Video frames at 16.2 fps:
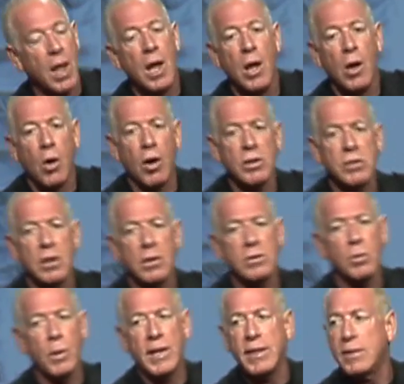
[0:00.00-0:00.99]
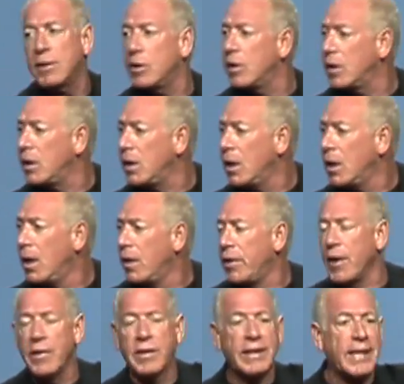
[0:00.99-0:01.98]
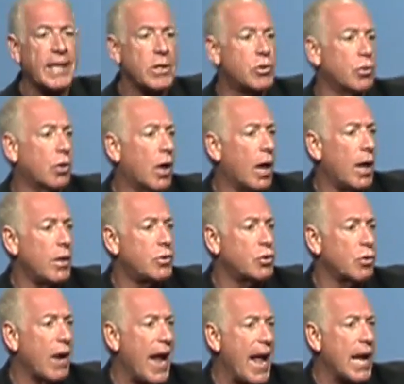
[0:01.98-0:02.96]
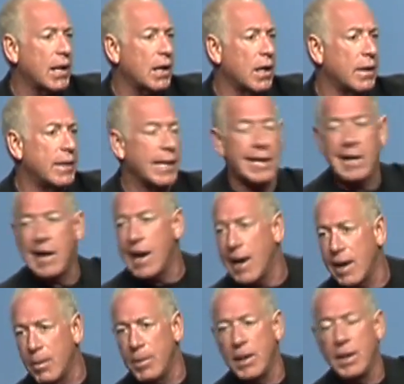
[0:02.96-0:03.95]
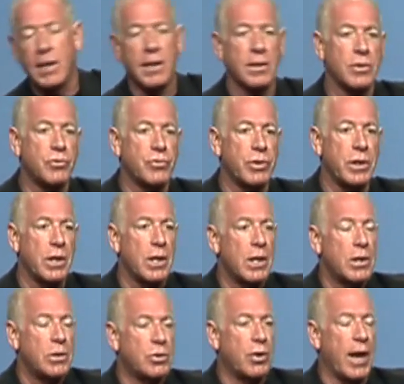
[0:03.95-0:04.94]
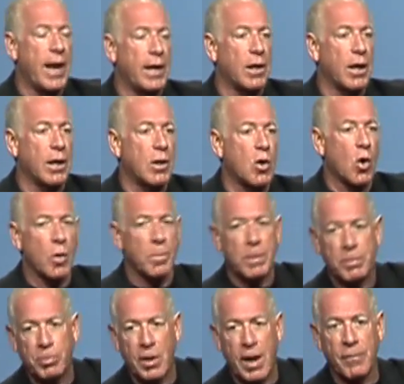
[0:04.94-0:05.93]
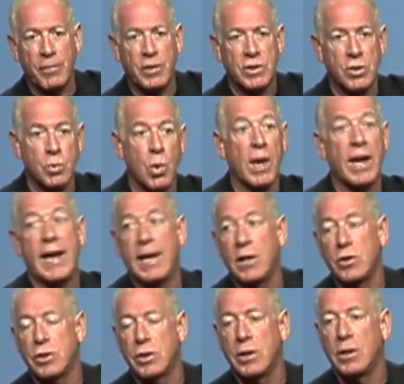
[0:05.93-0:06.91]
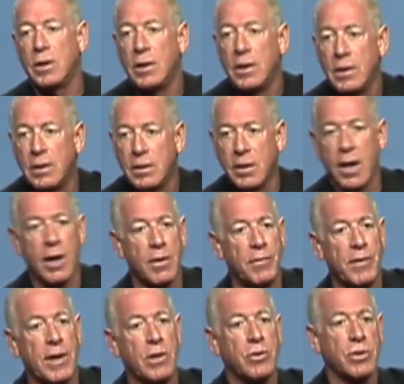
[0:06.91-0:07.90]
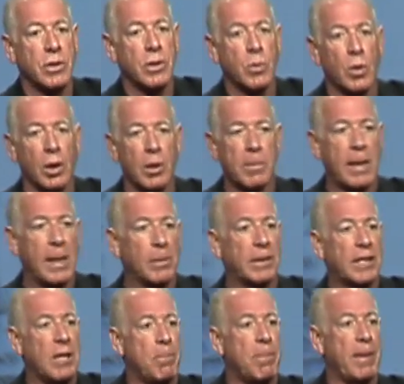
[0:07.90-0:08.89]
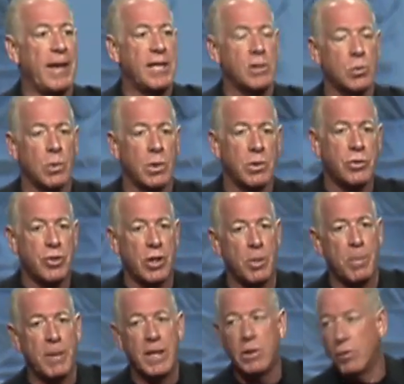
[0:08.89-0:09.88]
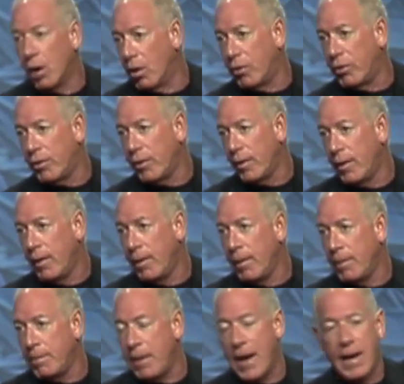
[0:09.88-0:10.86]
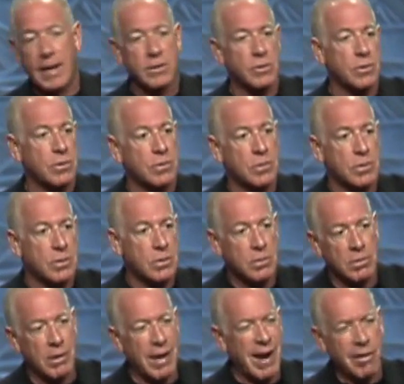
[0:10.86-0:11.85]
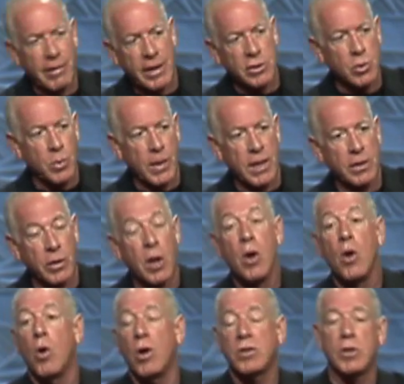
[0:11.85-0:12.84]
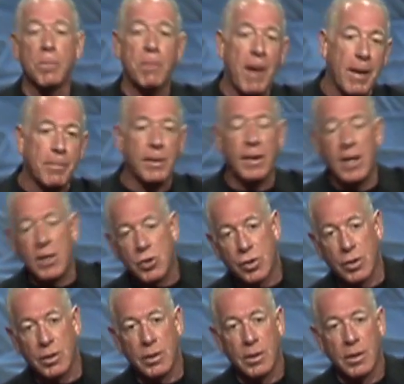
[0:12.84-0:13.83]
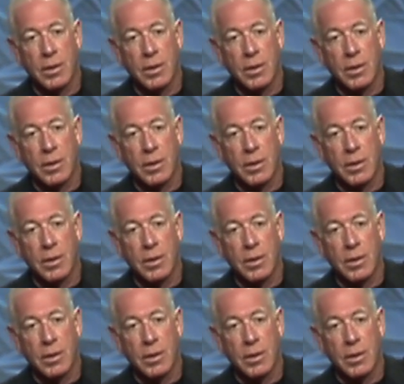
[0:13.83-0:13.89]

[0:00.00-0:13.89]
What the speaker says: that. Also, 2030, the other key drag on the economy and drag on corporate profits is what? Energy. Not enough energy in the world to be able to keep pace with GDP growth past around 2030. Also, population,